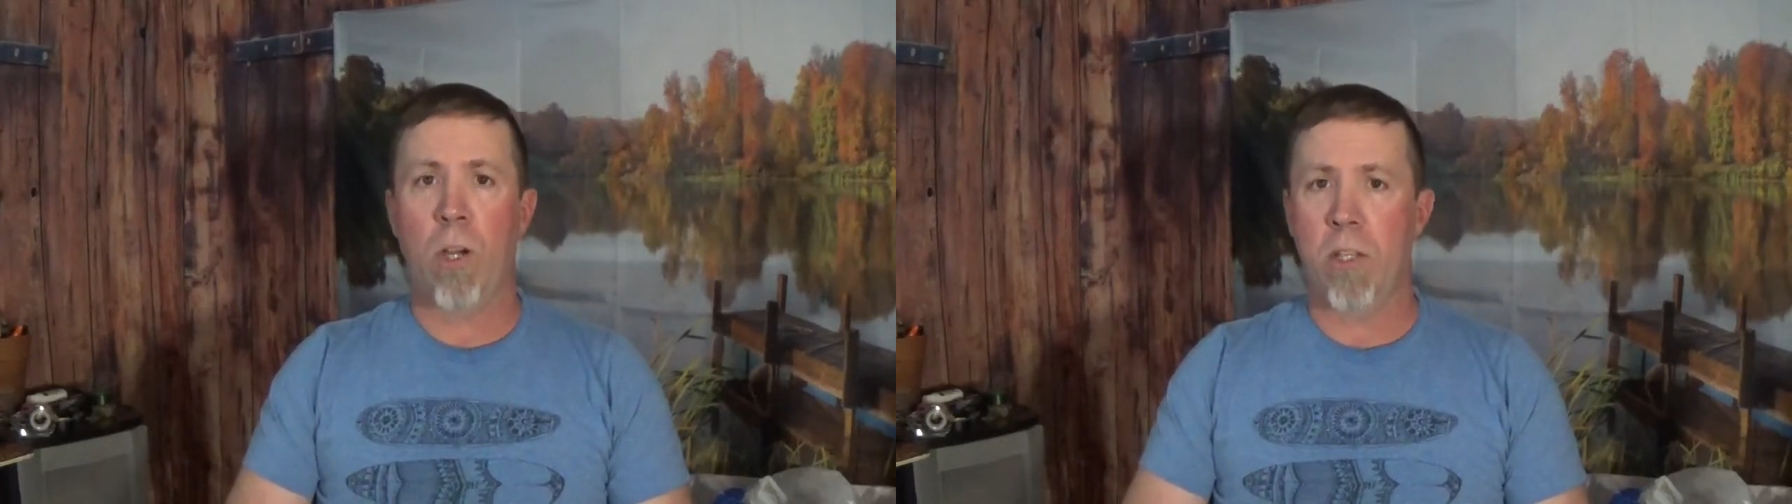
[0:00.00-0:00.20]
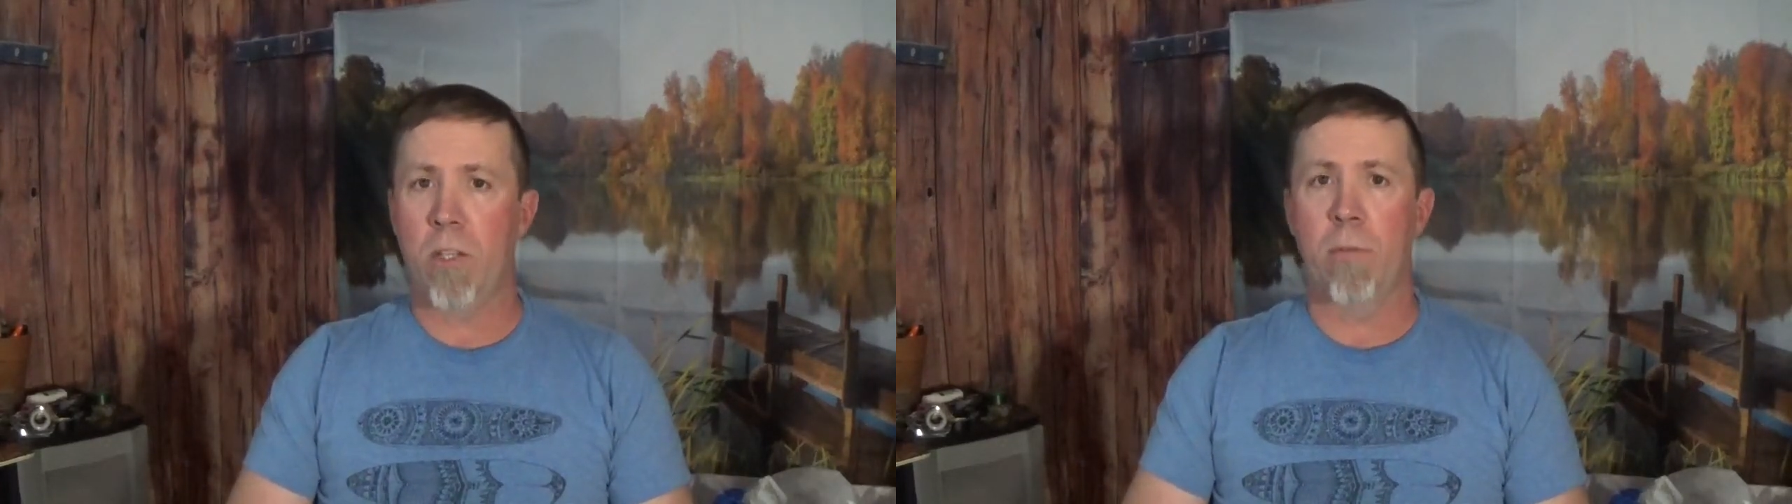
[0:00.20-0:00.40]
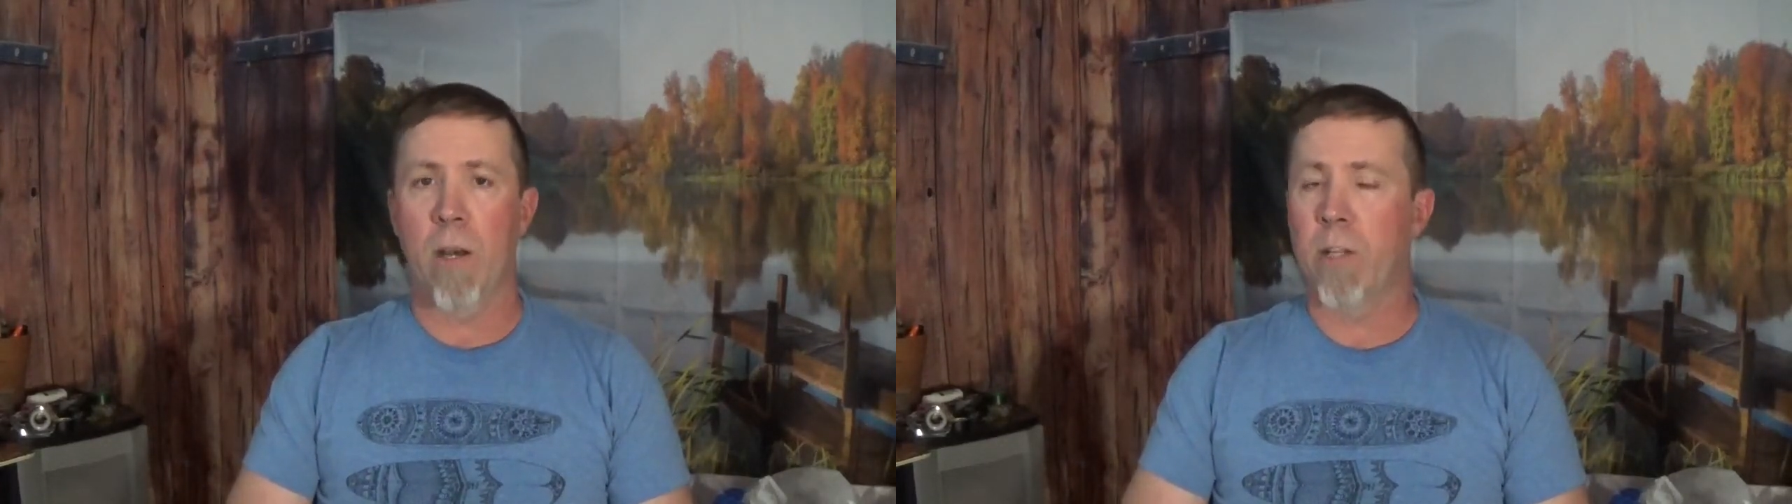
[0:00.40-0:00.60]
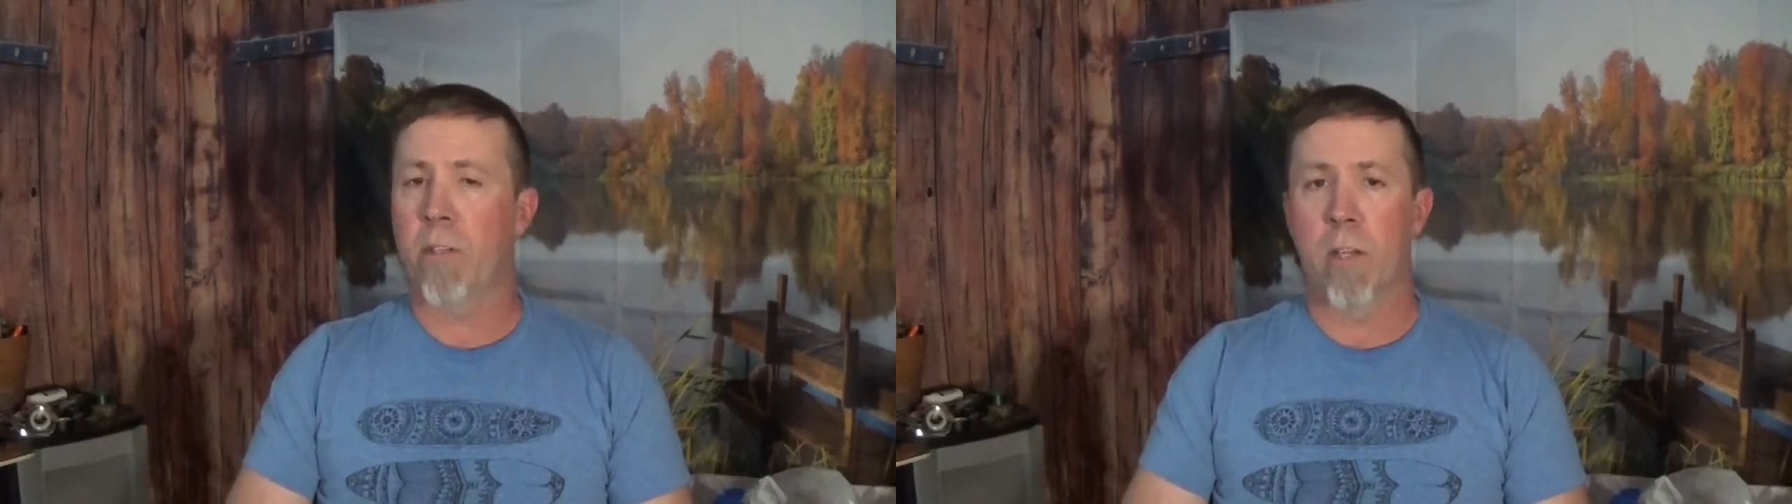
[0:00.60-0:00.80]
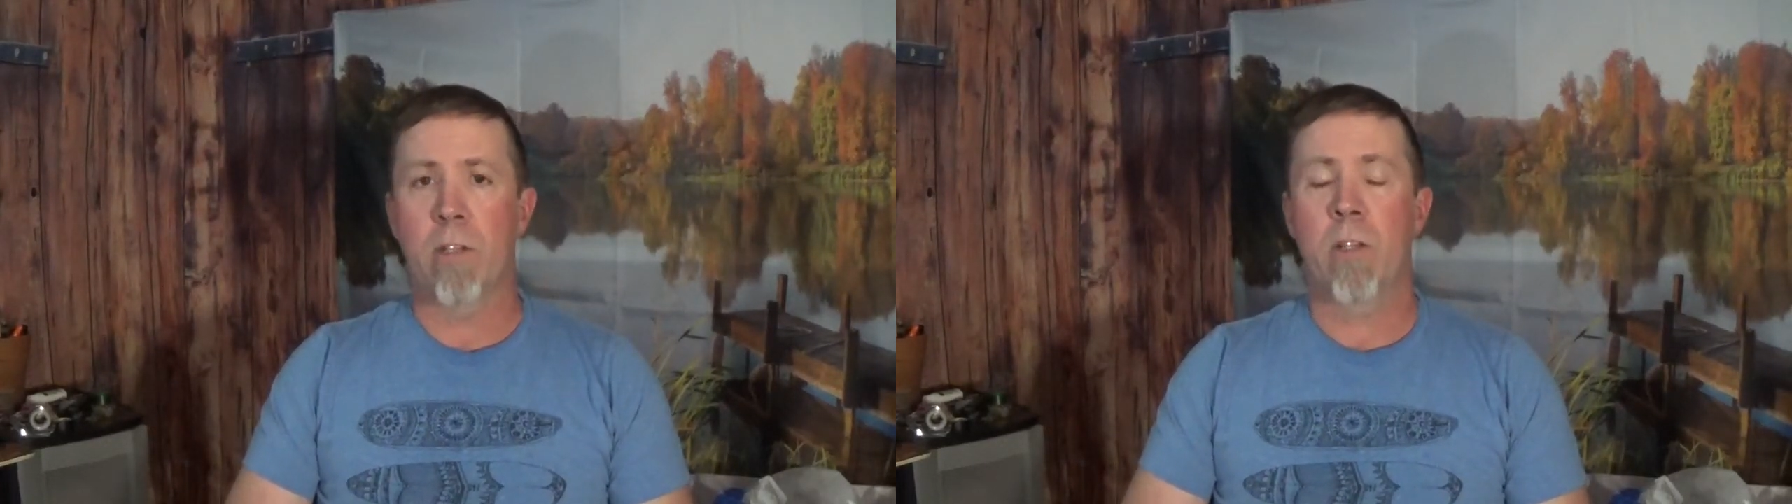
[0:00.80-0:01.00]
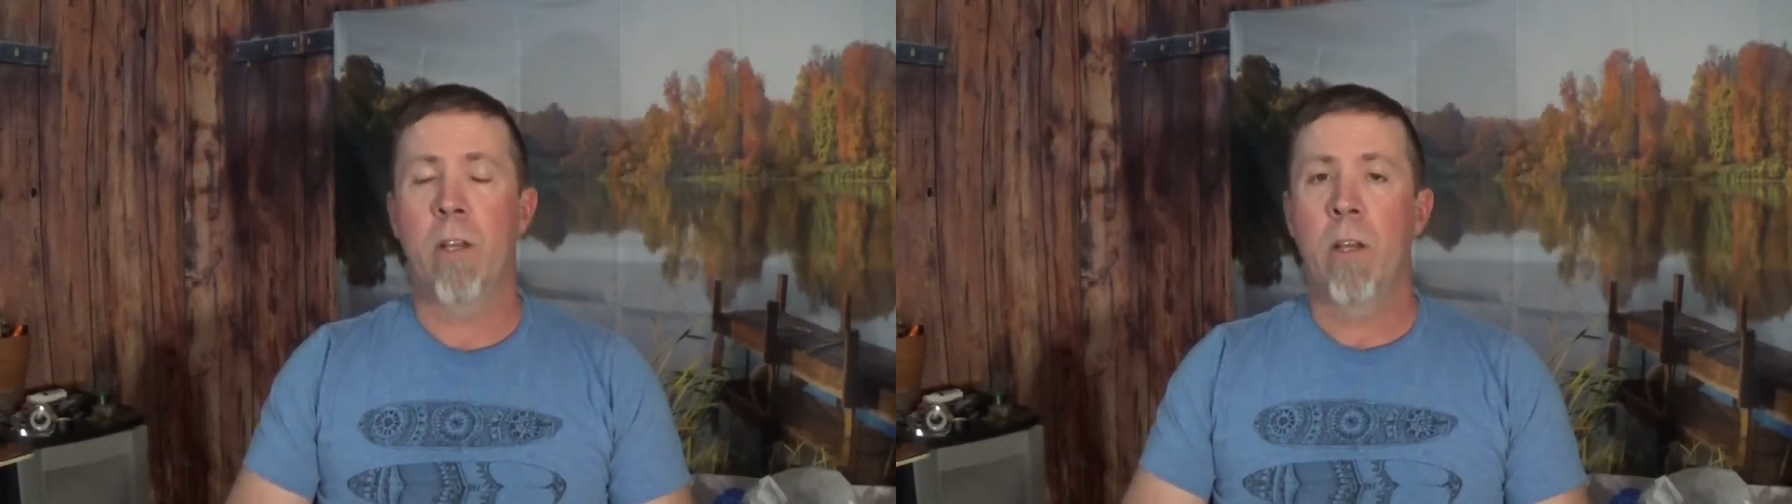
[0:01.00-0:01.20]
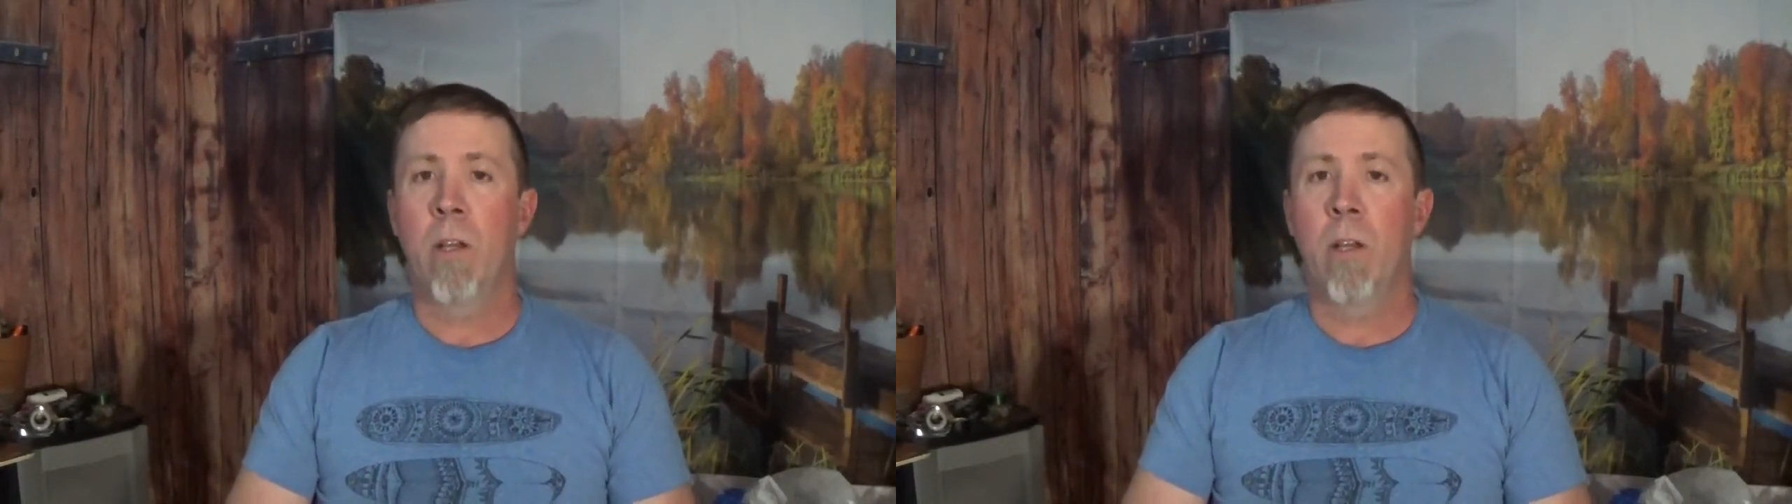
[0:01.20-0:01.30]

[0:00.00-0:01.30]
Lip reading: kinds of nonsense.